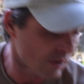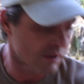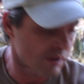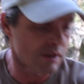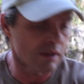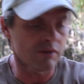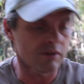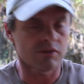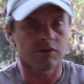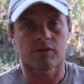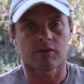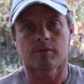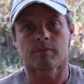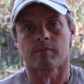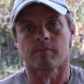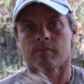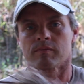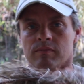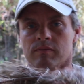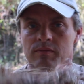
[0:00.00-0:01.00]
like this
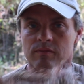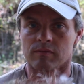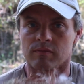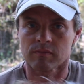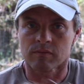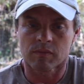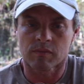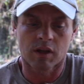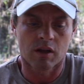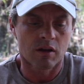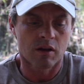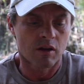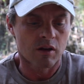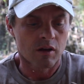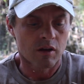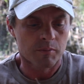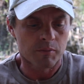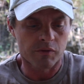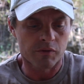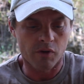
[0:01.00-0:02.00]

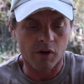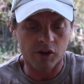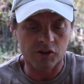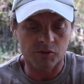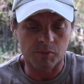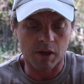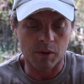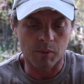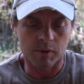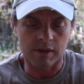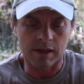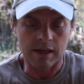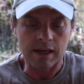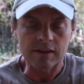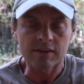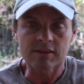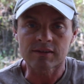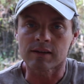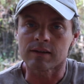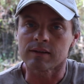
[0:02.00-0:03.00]
provides me with an
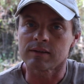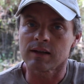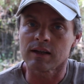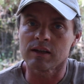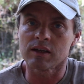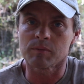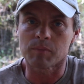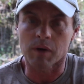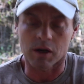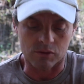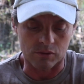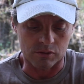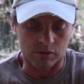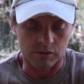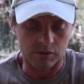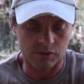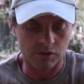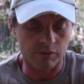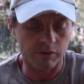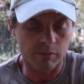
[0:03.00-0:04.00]
instant tinder bundle.
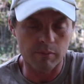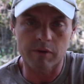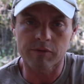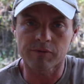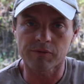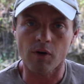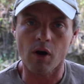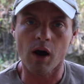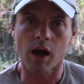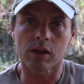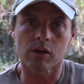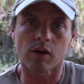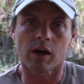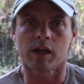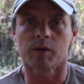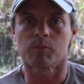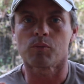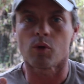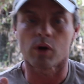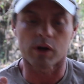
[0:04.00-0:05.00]
So from a
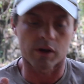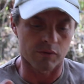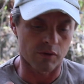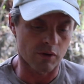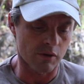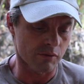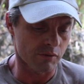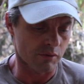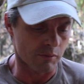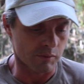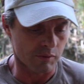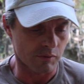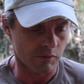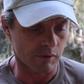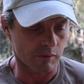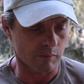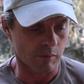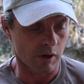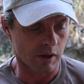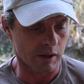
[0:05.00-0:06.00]
firelighting point of view,
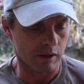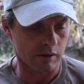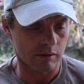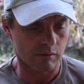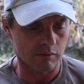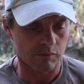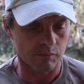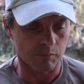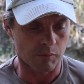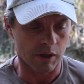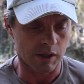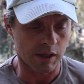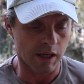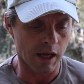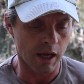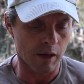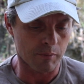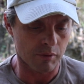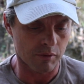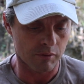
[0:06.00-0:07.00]
for my
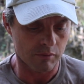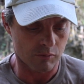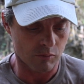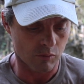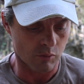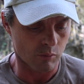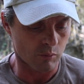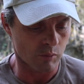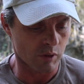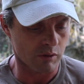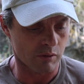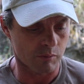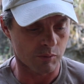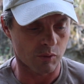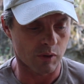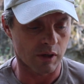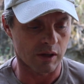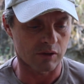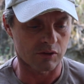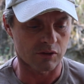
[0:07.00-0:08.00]
camp, whether I'm
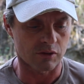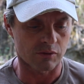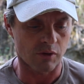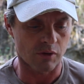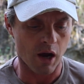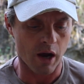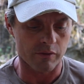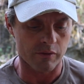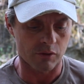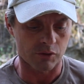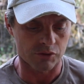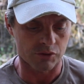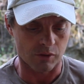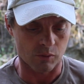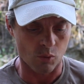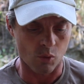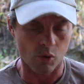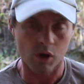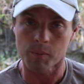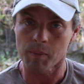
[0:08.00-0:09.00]
doing survival sort
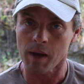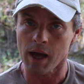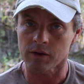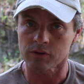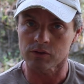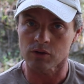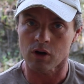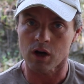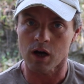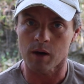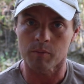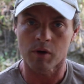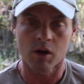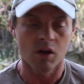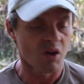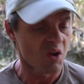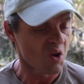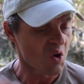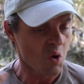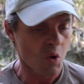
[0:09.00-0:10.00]
of walkabout time
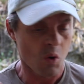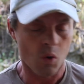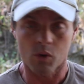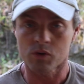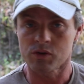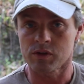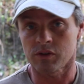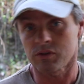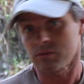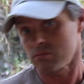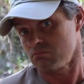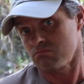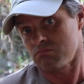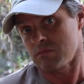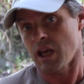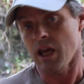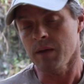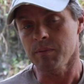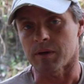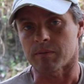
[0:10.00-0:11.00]
or just
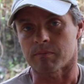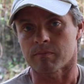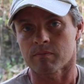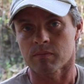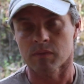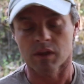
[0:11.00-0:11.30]
camping,